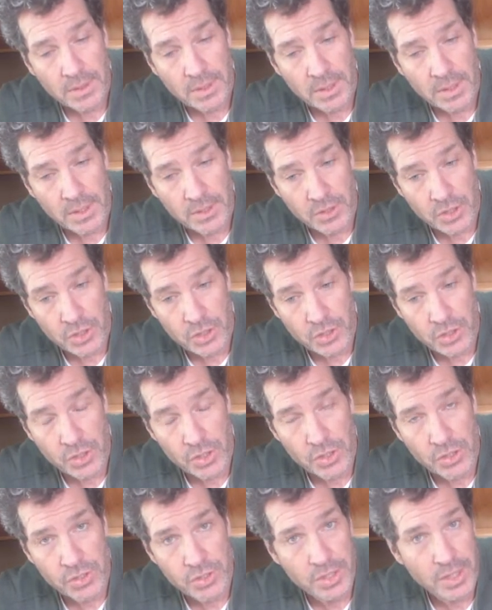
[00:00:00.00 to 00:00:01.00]
uh,
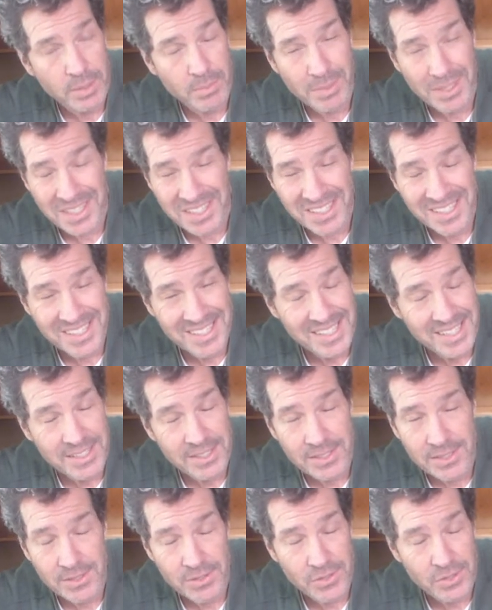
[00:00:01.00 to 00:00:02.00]
discharge them like
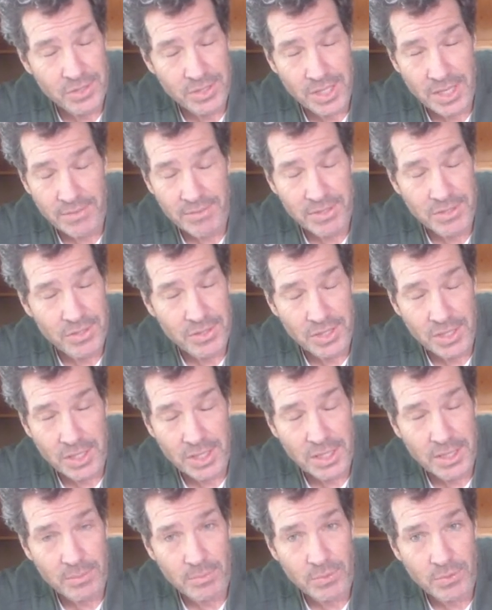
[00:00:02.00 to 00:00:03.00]
six or seven
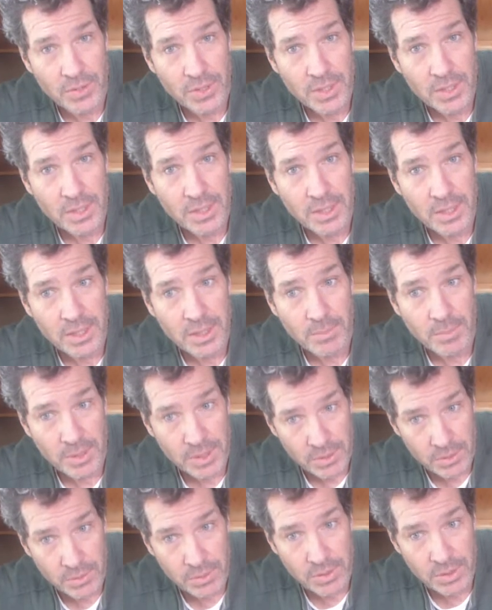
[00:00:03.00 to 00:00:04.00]
times um,
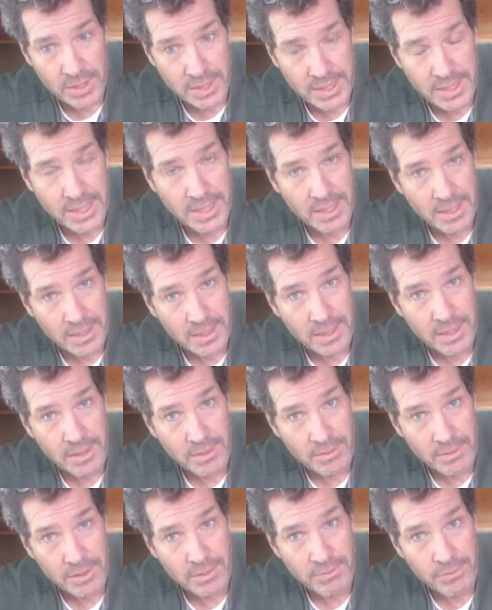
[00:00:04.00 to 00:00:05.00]
in order to get
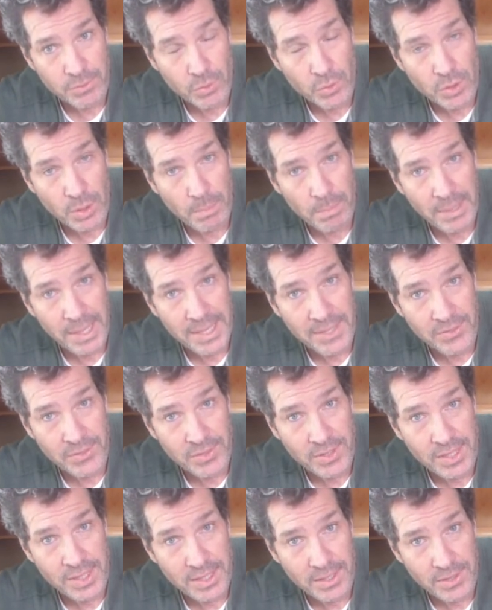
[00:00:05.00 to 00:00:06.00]
the, the full
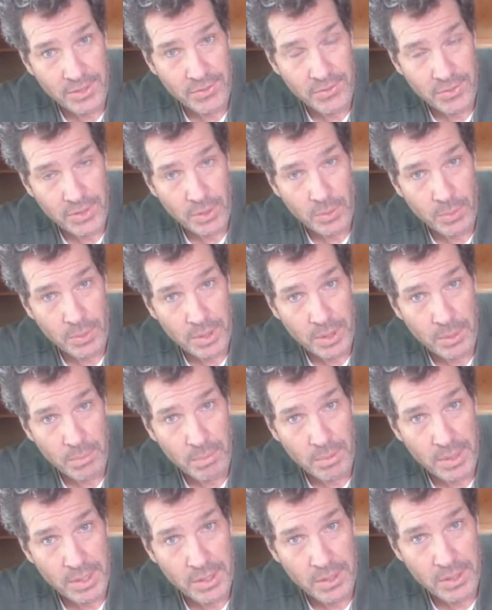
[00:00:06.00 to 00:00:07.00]
capacity out of the cell when they're
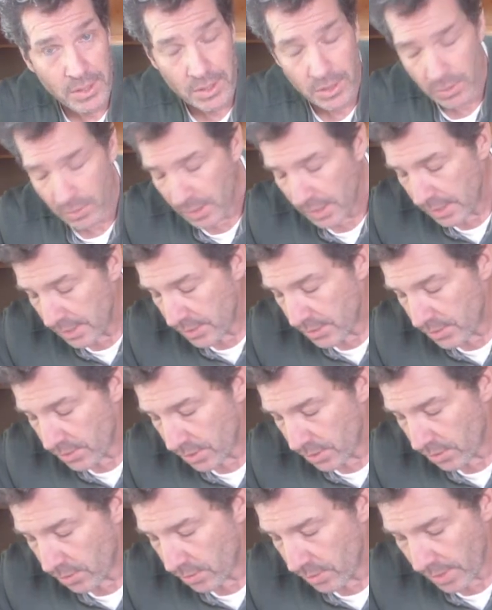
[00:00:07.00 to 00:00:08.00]
brand new.
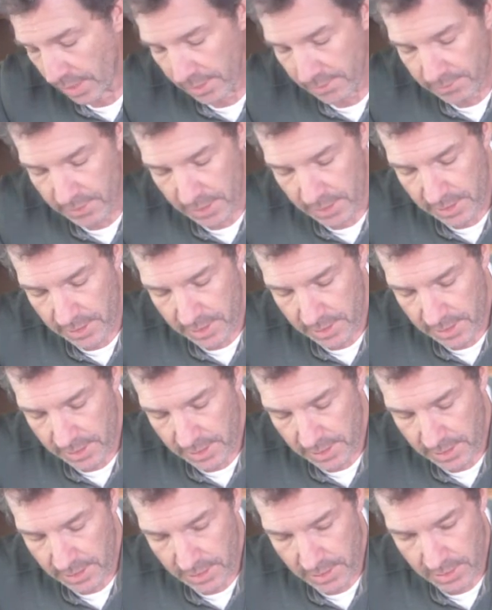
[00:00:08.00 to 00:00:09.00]
So I've done
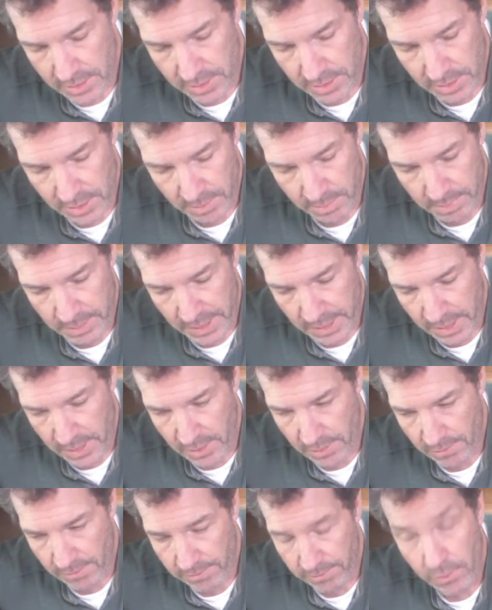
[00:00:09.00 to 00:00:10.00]
these
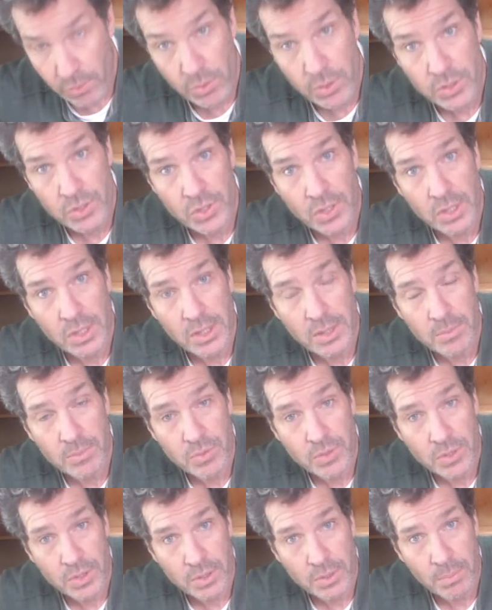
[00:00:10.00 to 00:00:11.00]
about four
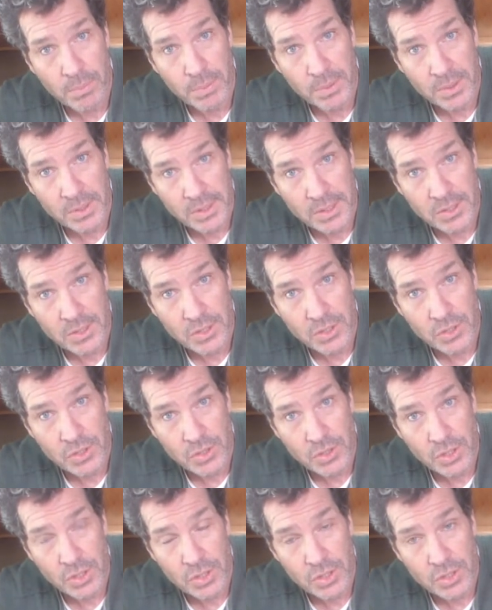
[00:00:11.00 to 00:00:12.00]
times to completely
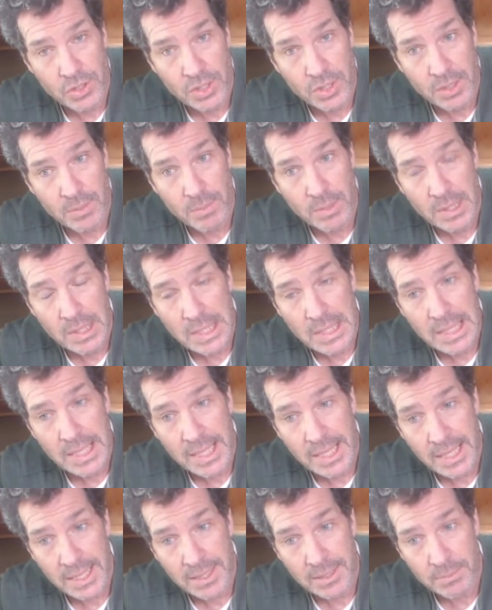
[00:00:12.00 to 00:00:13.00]
discharge them
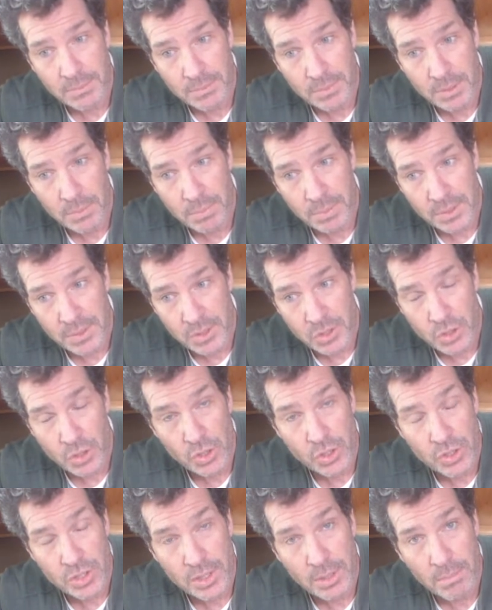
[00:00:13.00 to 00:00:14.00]
and completely
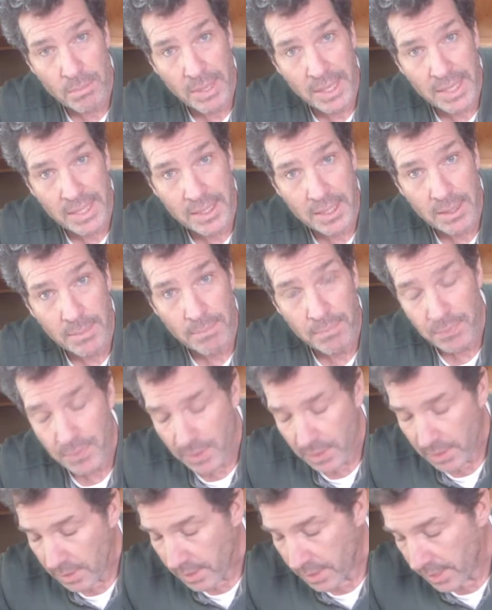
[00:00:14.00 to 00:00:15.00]
charge them back up
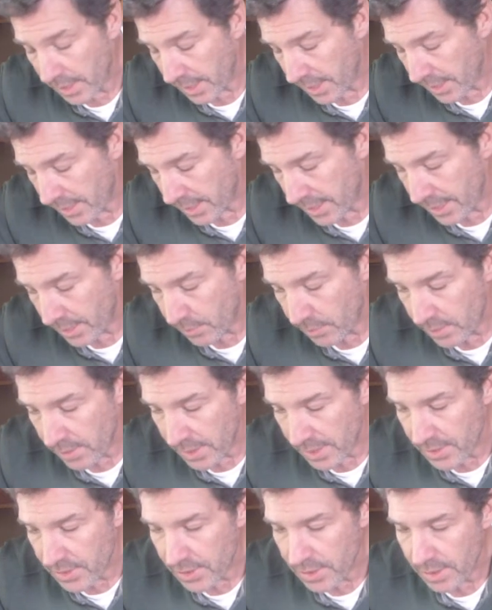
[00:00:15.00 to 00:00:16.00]
and
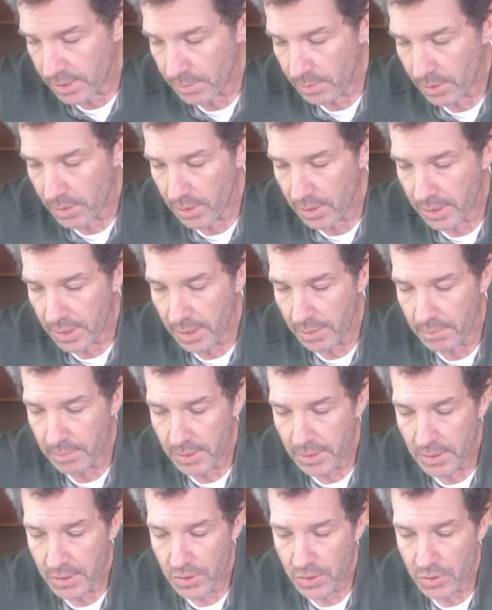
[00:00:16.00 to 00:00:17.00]
equalize them all up.
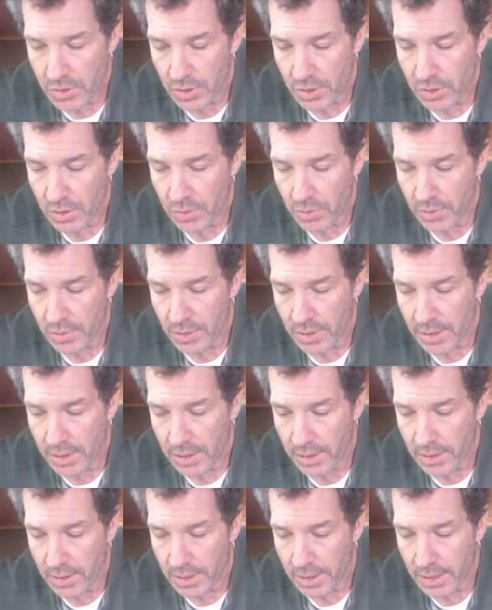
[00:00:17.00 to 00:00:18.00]
So
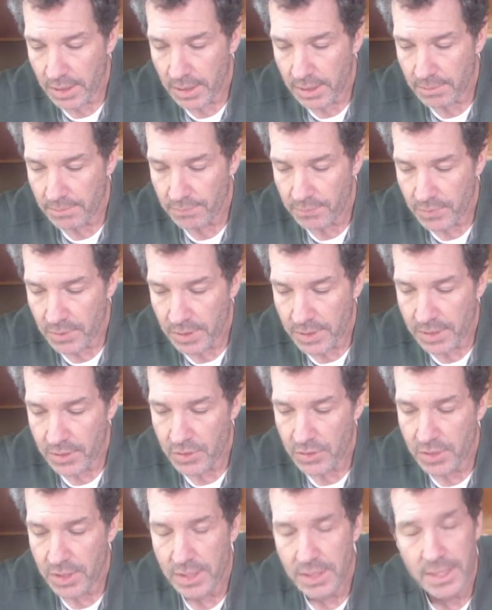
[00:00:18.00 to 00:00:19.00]
there, uh, you can
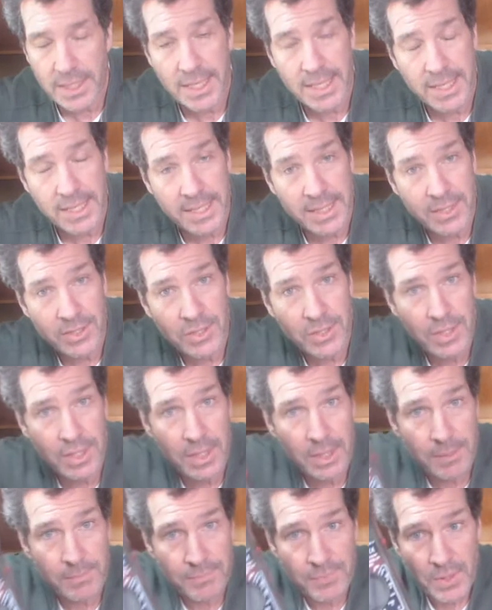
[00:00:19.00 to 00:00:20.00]
see that it's
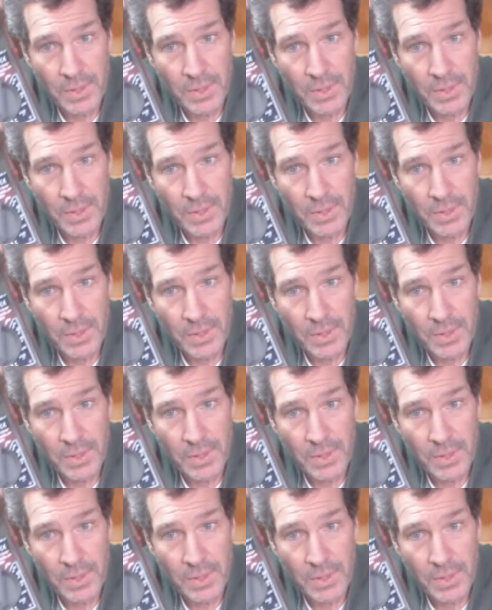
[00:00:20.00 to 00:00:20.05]
a